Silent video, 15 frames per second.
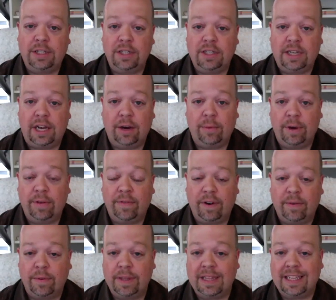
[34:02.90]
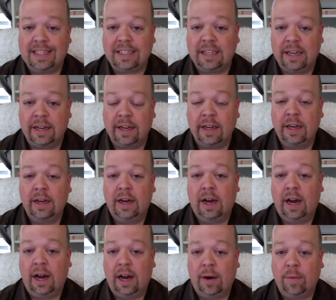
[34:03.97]
Tailwind. For everyone listening,
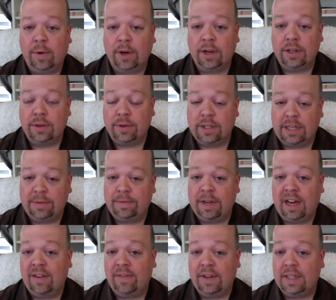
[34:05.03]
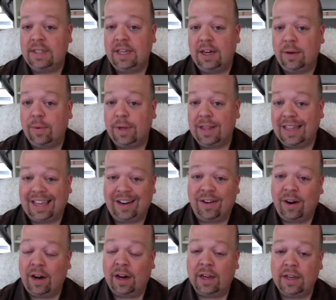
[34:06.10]
we're going to do a deep dive into Tailwind later
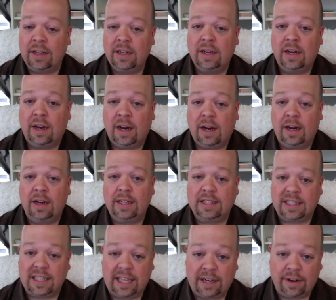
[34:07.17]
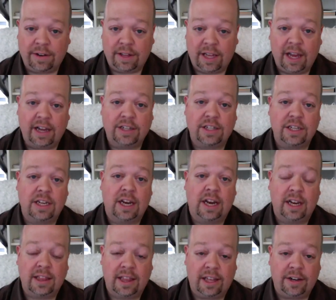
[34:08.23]
on. It's later in the action
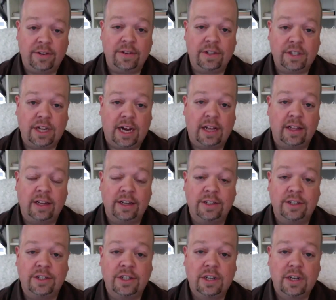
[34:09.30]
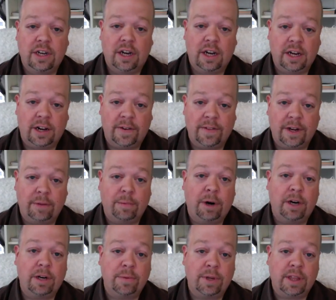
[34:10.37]
guide, later in the challenge. They're a
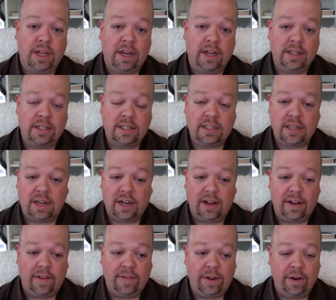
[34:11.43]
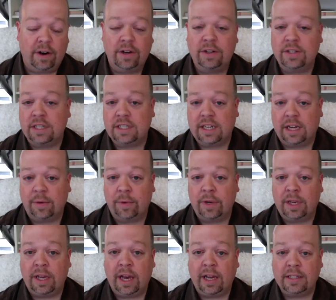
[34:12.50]
partner with us. If you aren't using Tailwind
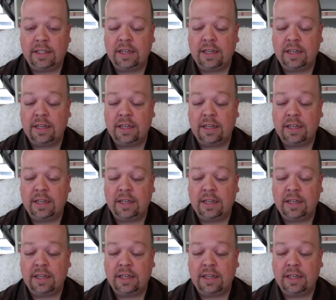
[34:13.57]
yet,